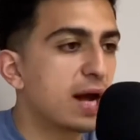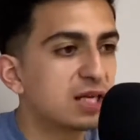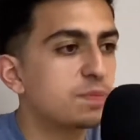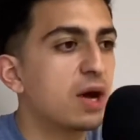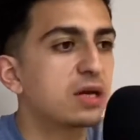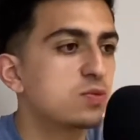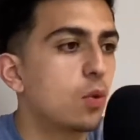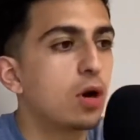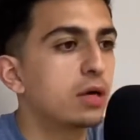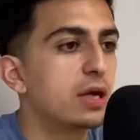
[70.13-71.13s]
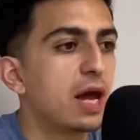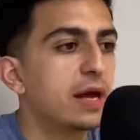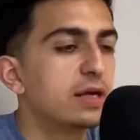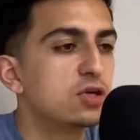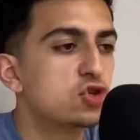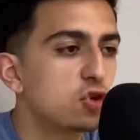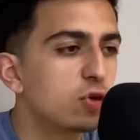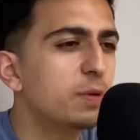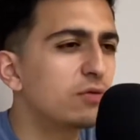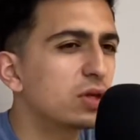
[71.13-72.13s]
Xbox One, and it
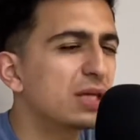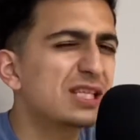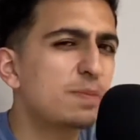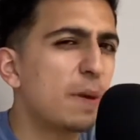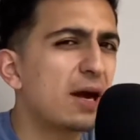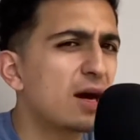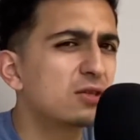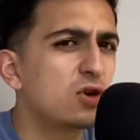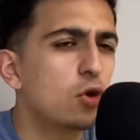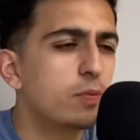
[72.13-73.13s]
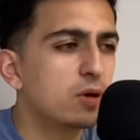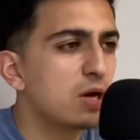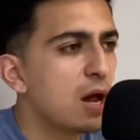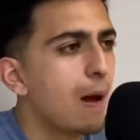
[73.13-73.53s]
should be released by October.